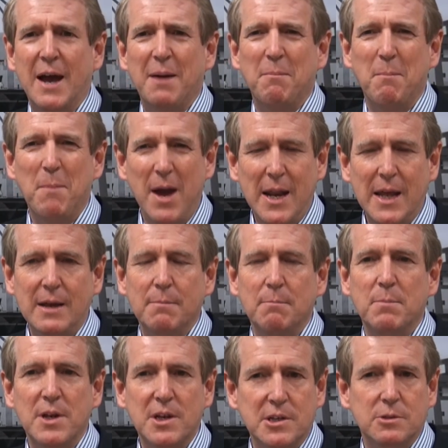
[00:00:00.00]
and many
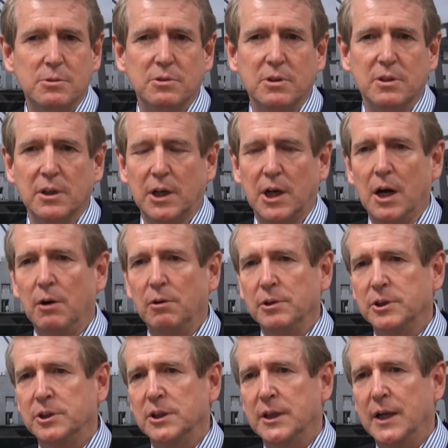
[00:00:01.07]
ministers in the
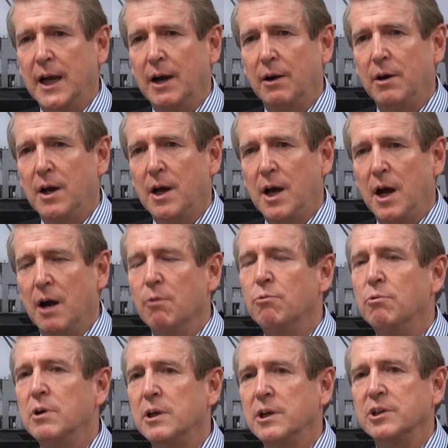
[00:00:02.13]
coalition now are
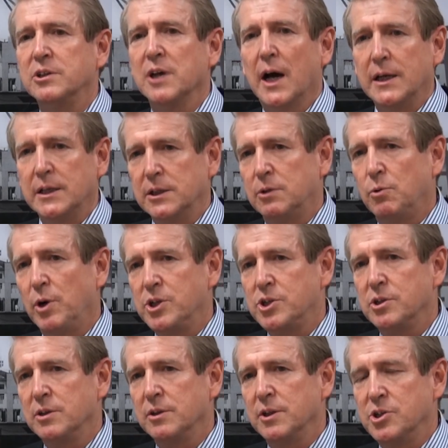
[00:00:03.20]
really starting to
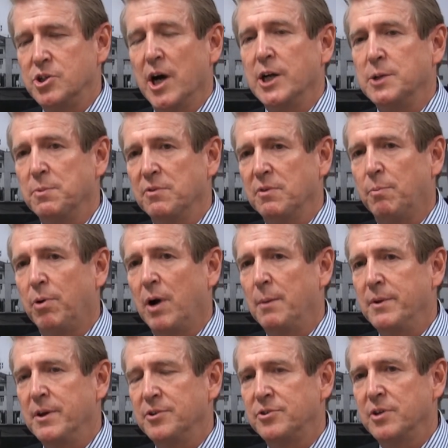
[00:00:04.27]
question the judgment of the
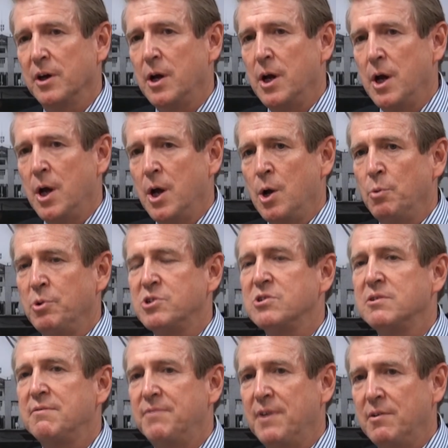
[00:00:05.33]
Prime Minister,
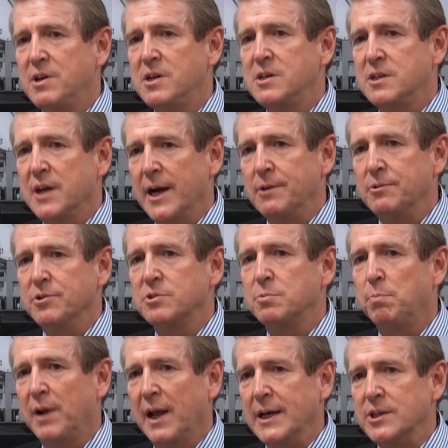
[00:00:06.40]
which is a very
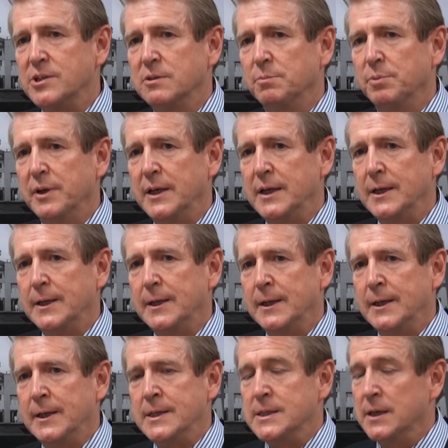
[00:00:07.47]
dangerous place to be.
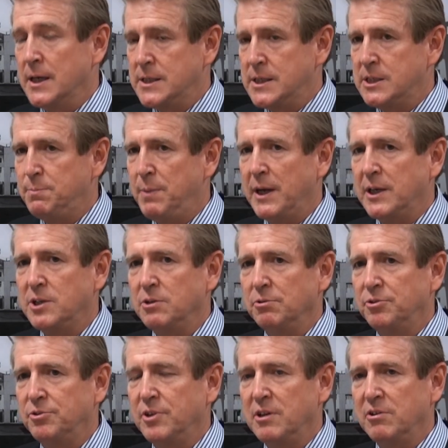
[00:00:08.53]
So I suspect
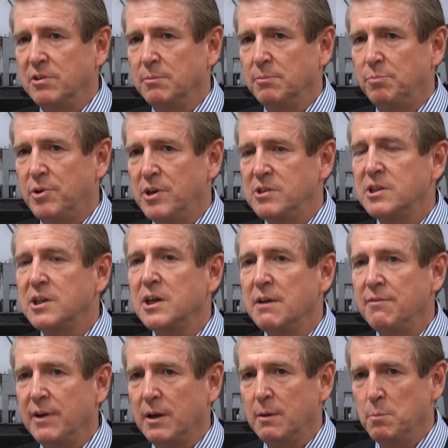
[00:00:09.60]
you'll see some pretty
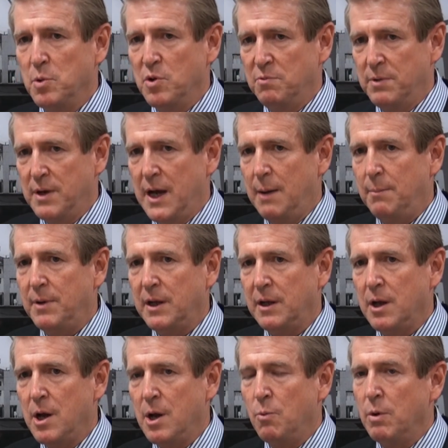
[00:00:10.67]
significant movement
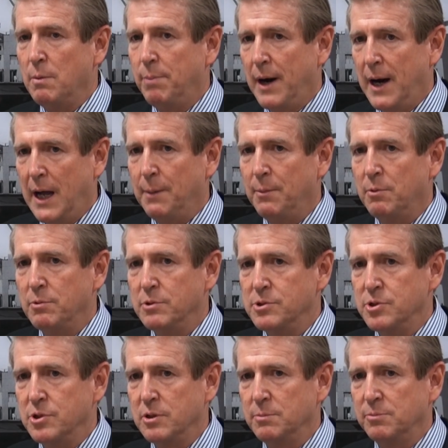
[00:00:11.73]
happening when Parliament
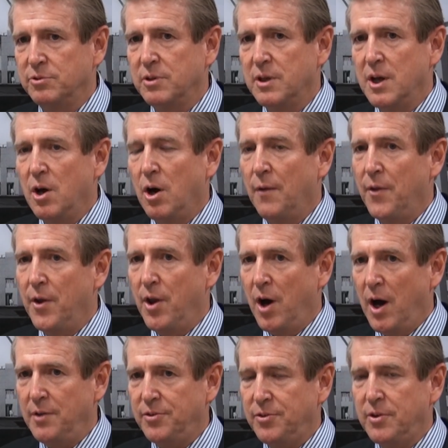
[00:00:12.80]
resumes on the
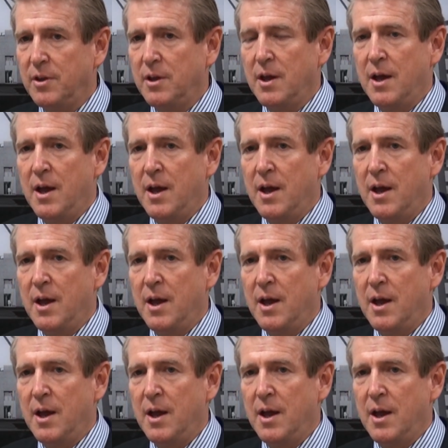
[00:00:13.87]
9th,